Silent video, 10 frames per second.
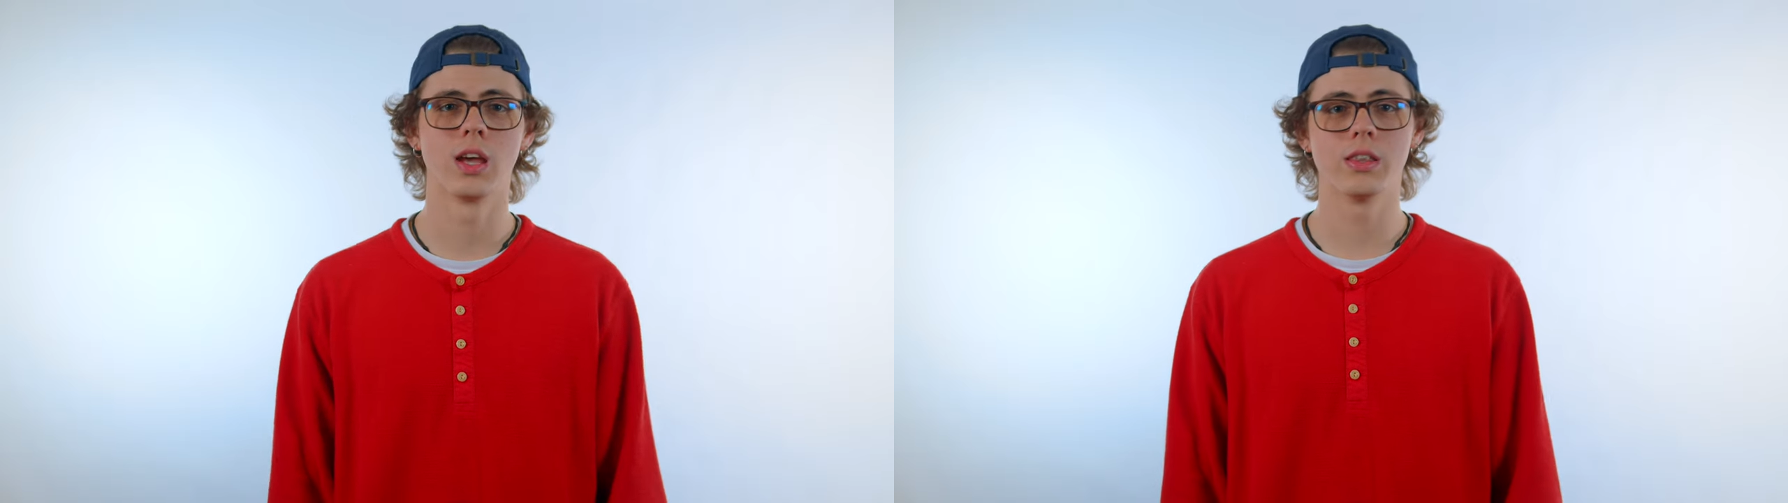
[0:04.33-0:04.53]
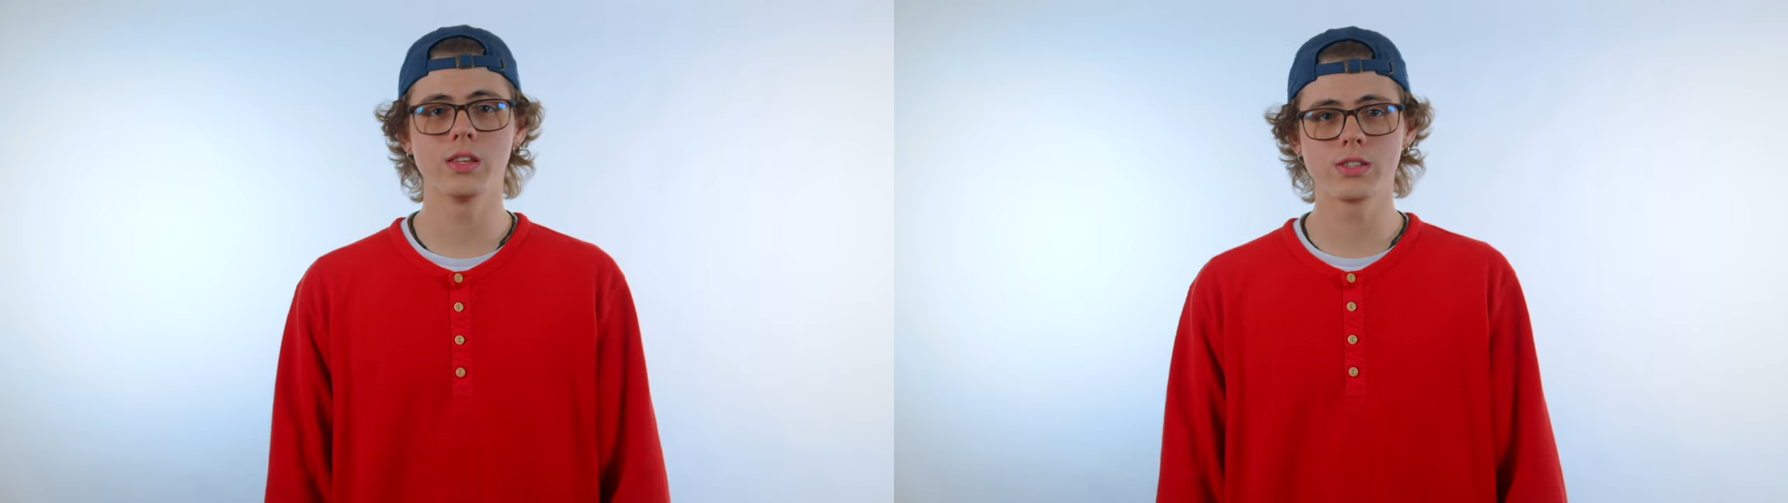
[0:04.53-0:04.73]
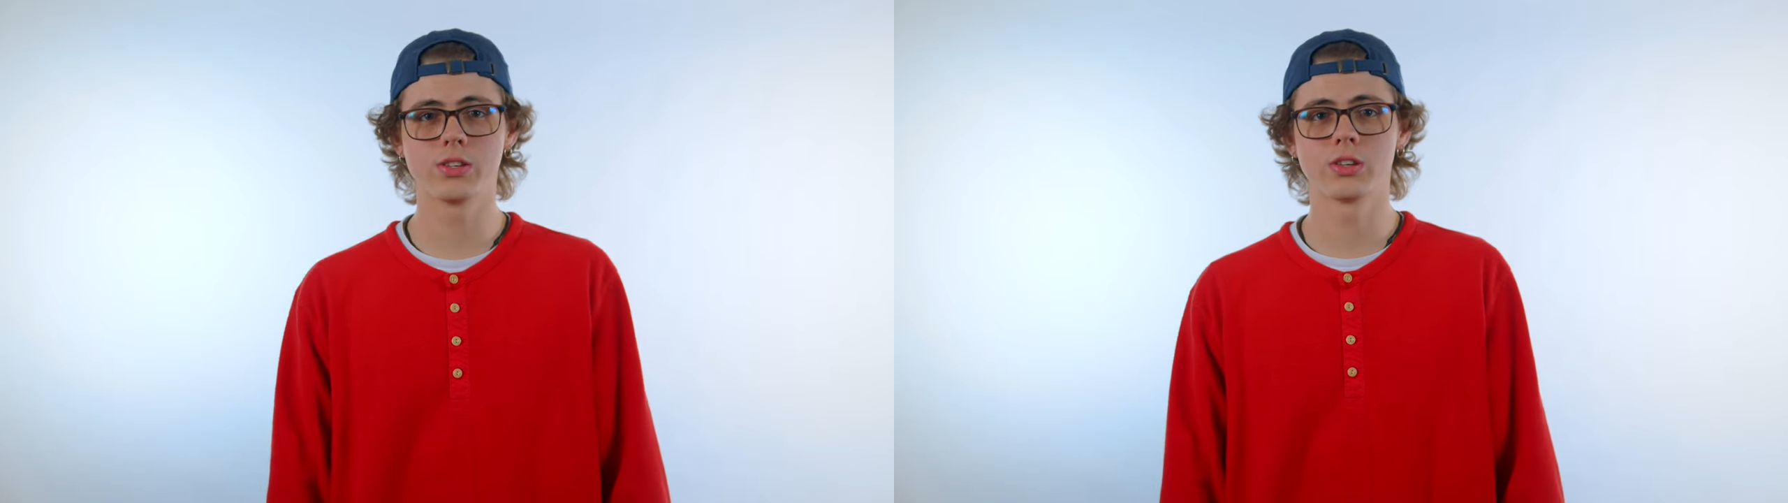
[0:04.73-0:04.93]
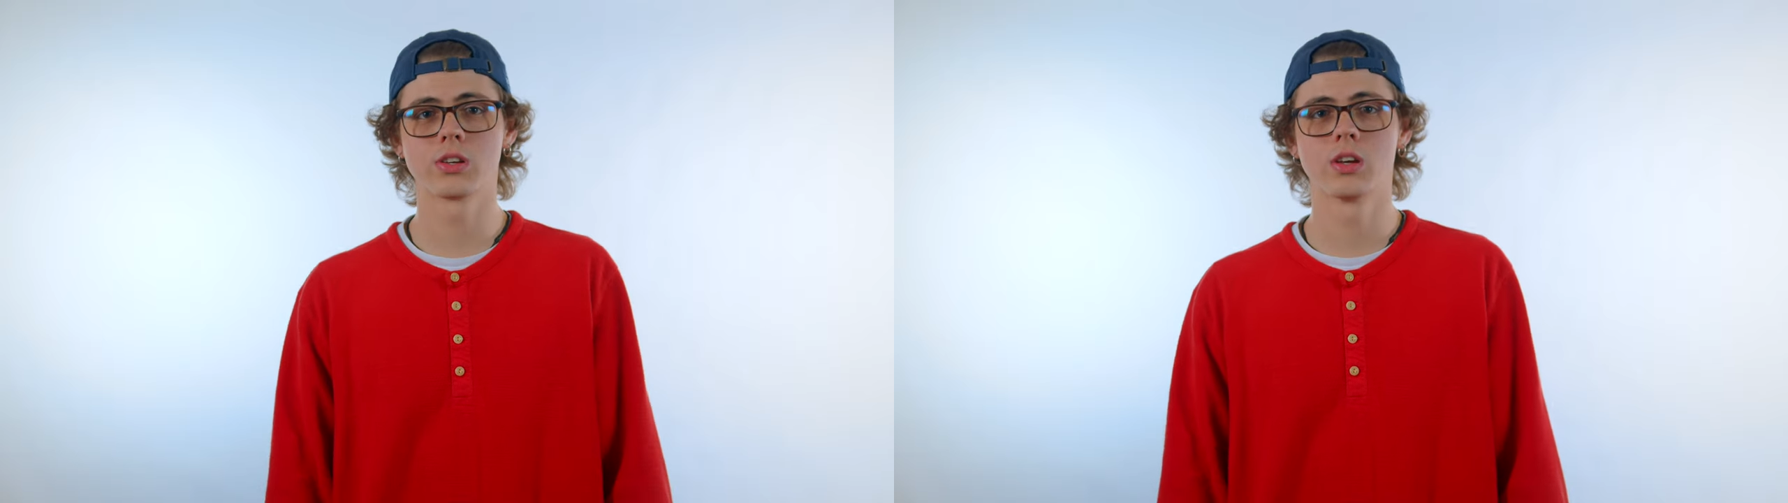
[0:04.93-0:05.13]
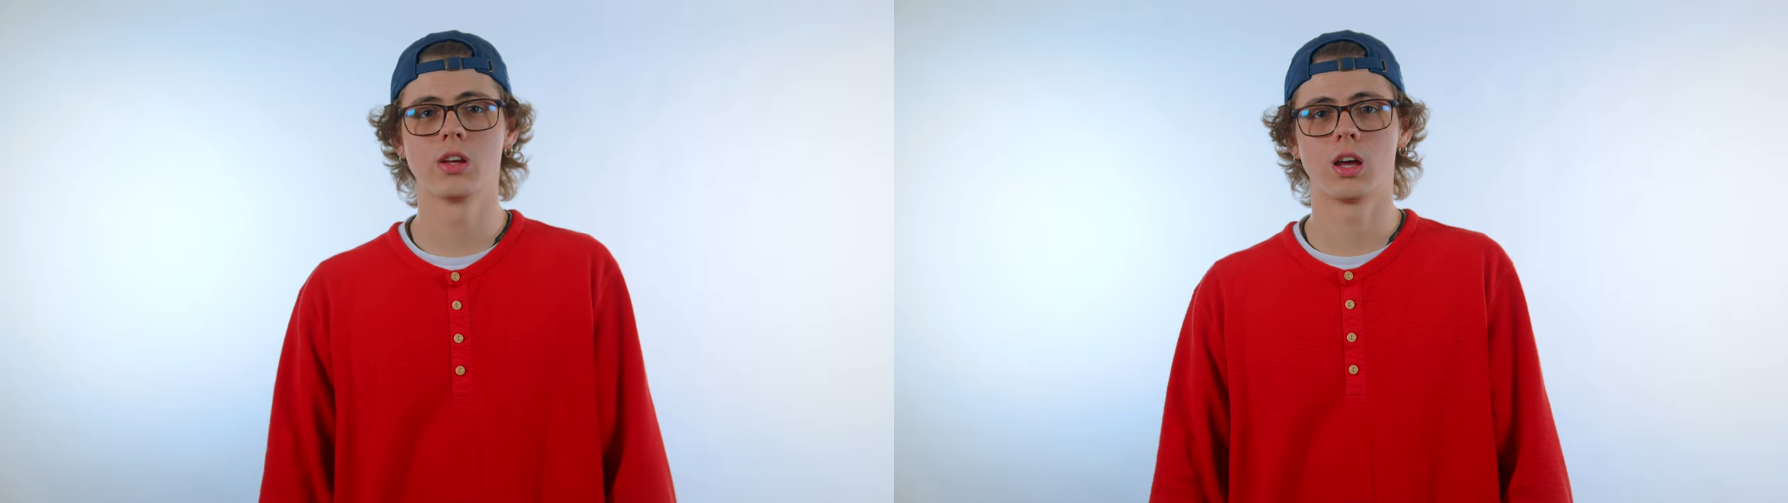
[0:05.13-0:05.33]
And this
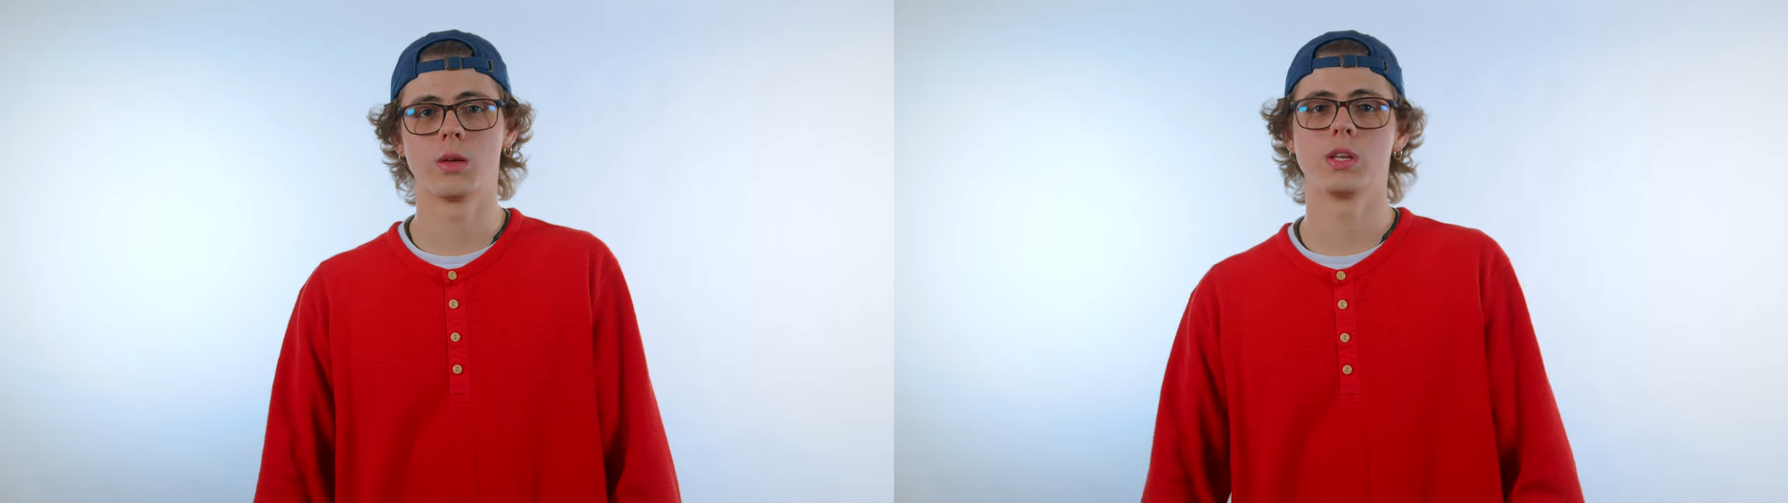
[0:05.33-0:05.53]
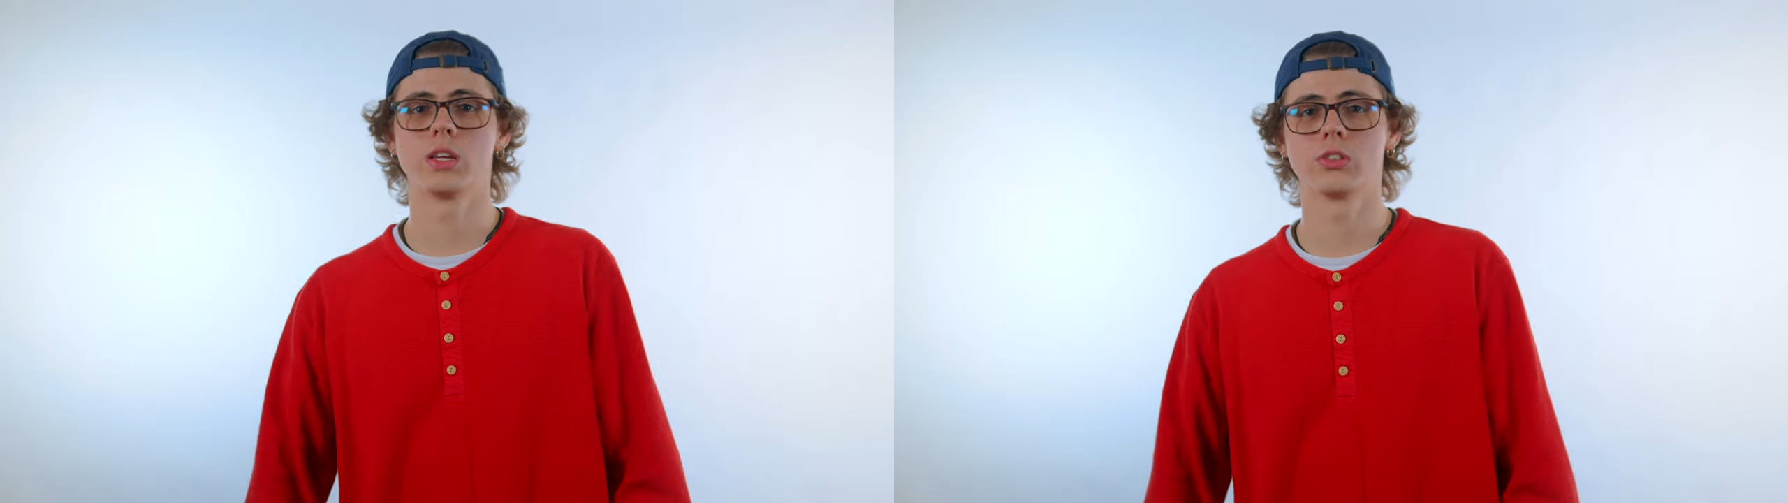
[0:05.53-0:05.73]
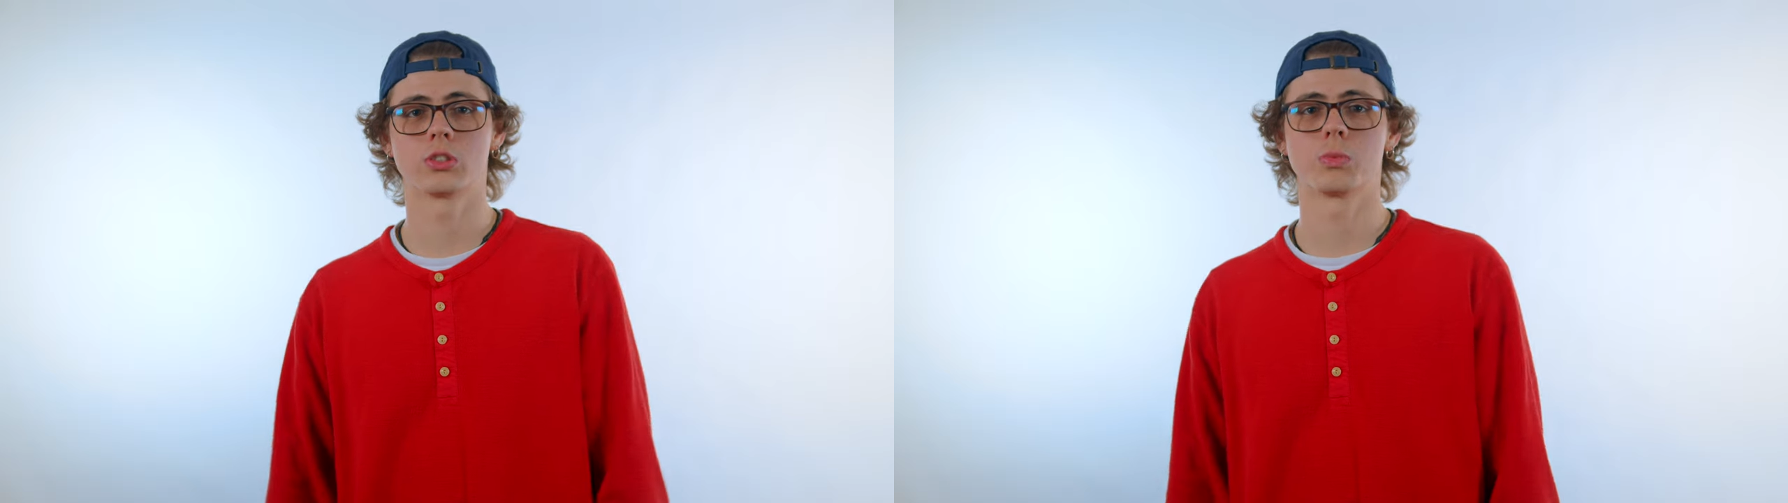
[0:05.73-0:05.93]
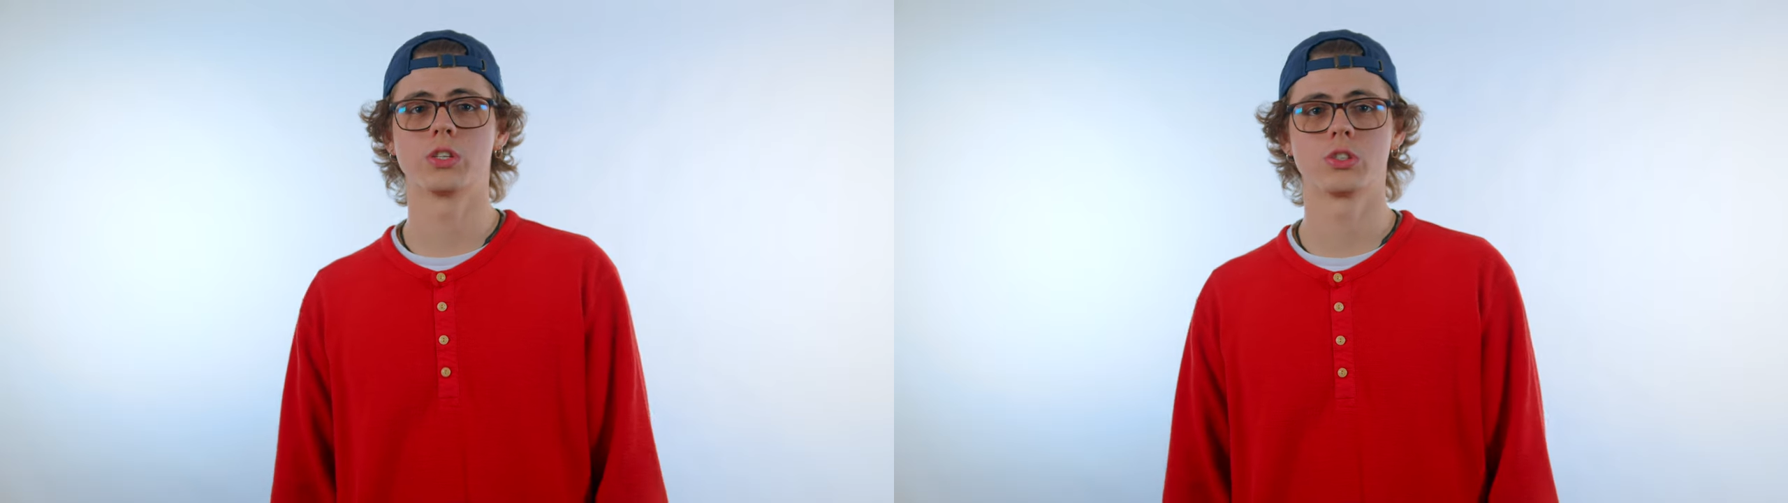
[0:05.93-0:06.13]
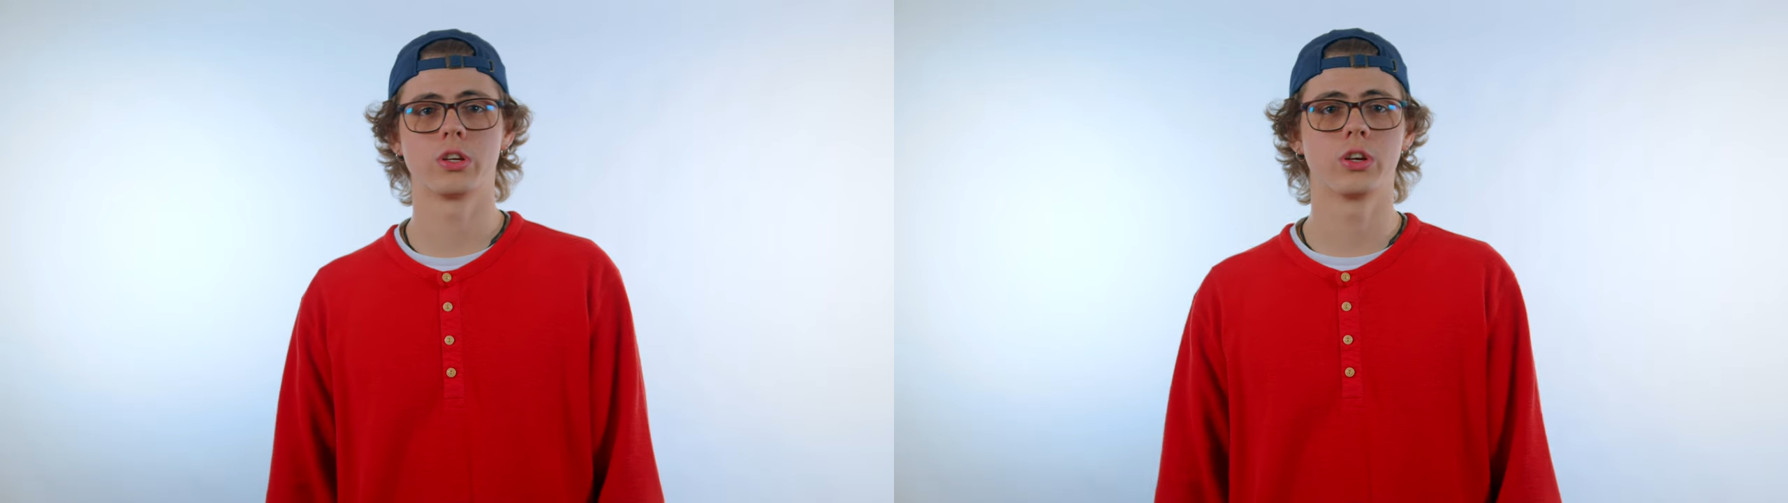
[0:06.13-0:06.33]
year, I'm an English
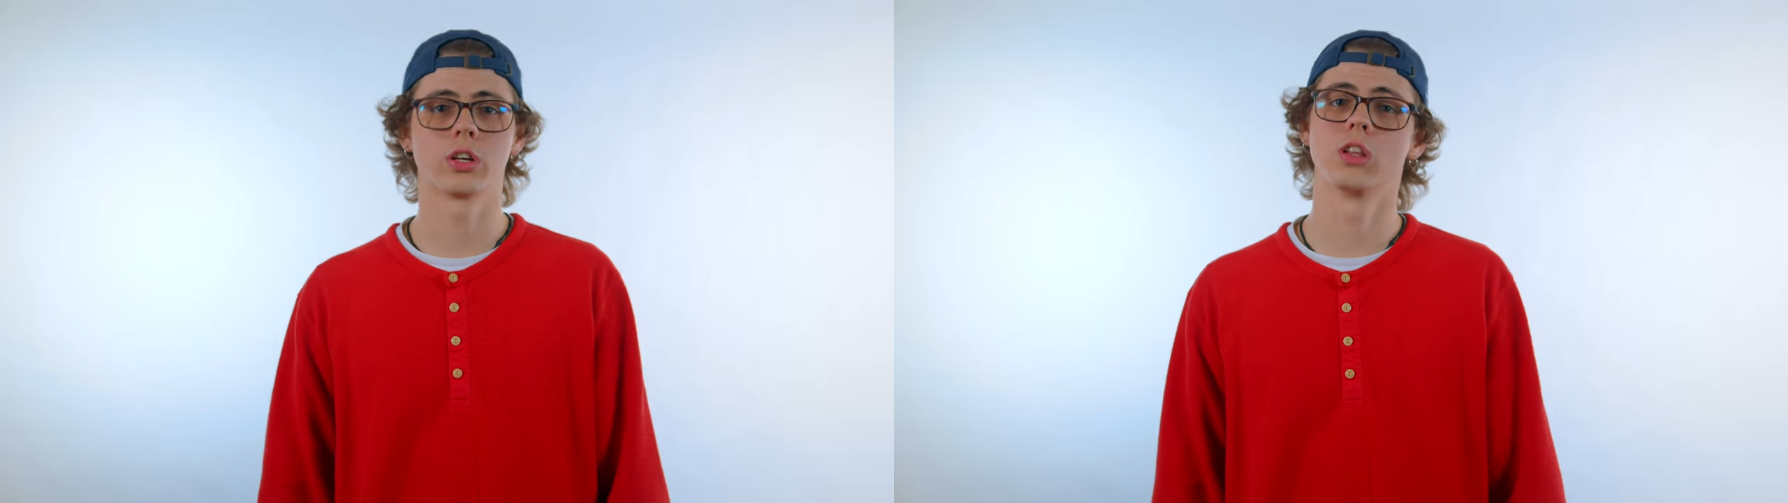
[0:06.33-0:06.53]
major here at